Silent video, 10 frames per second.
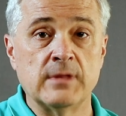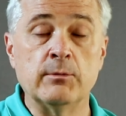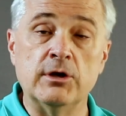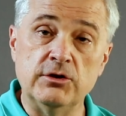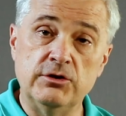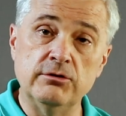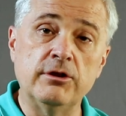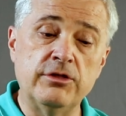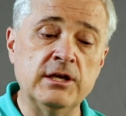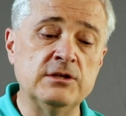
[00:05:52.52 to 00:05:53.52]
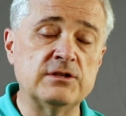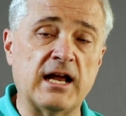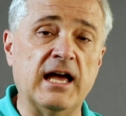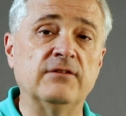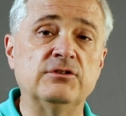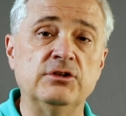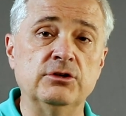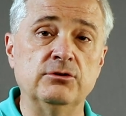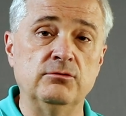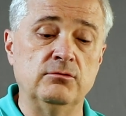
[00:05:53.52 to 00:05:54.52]
I'm gonna do the things that I have to
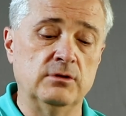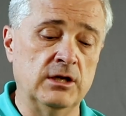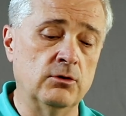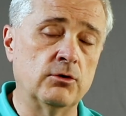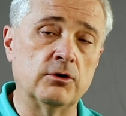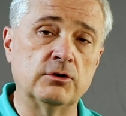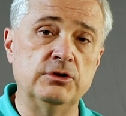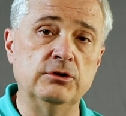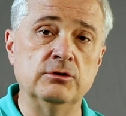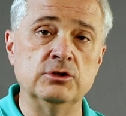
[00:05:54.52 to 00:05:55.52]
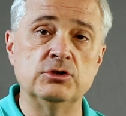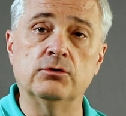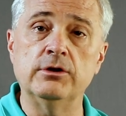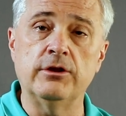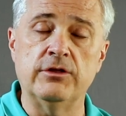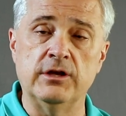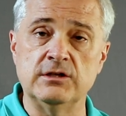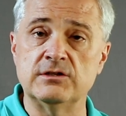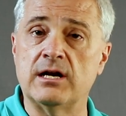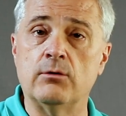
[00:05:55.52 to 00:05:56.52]
do in order to enjoy the
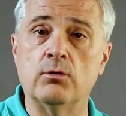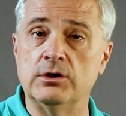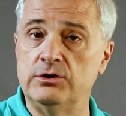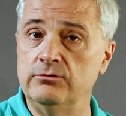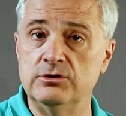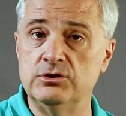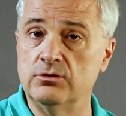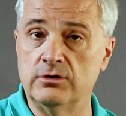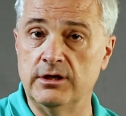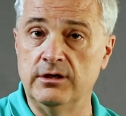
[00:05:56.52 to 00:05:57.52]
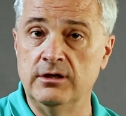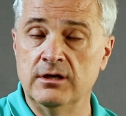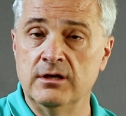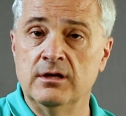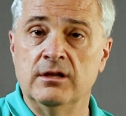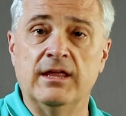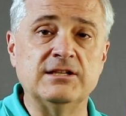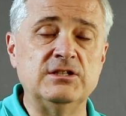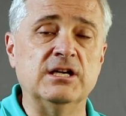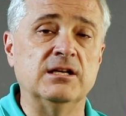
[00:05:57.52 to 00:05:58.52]
things that I want to enjoy.
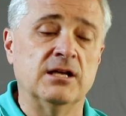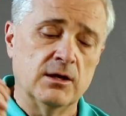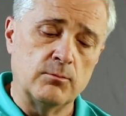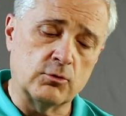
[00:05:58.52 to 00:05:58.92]
That's it.